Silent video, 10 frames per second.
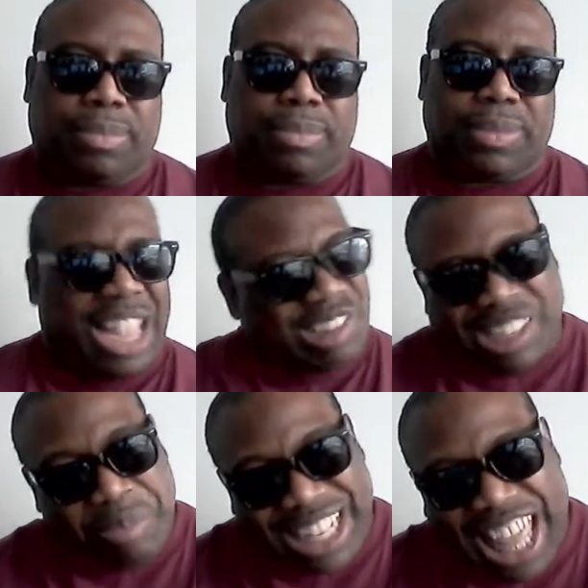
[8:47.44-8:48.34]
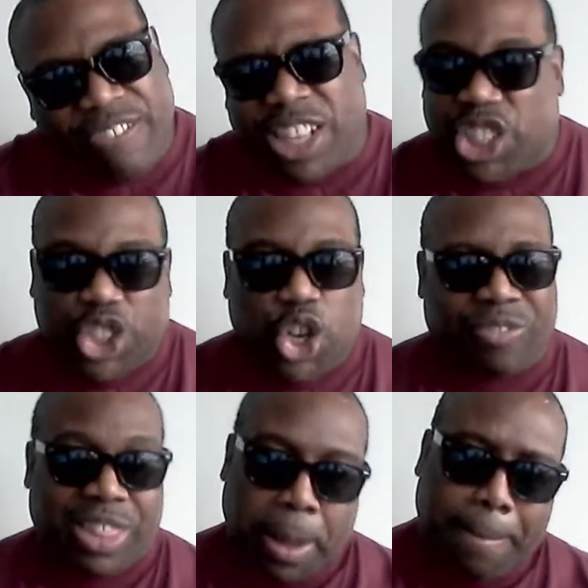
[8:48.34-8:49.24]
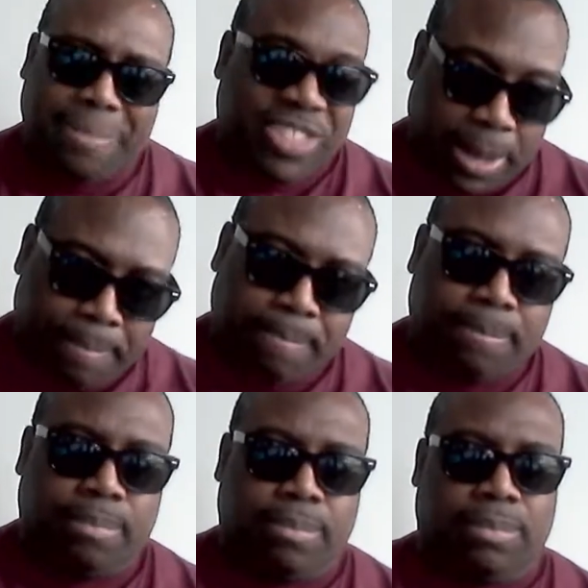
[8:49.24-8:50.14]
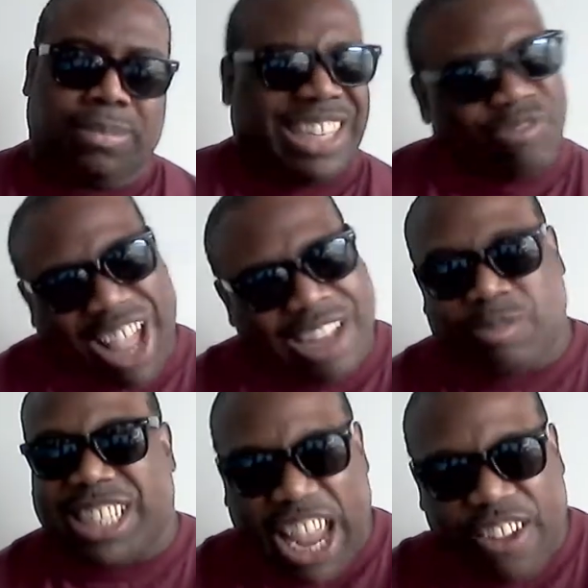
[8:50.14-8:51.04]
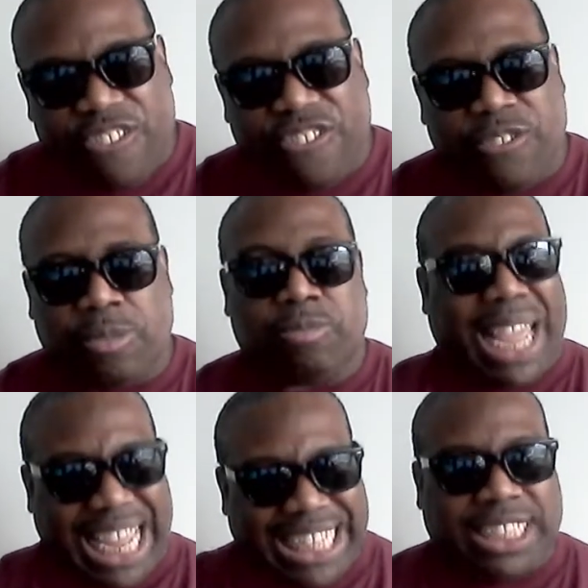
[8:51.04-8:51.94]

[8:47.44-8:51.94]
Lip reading: help make life easier for them and provide a safe space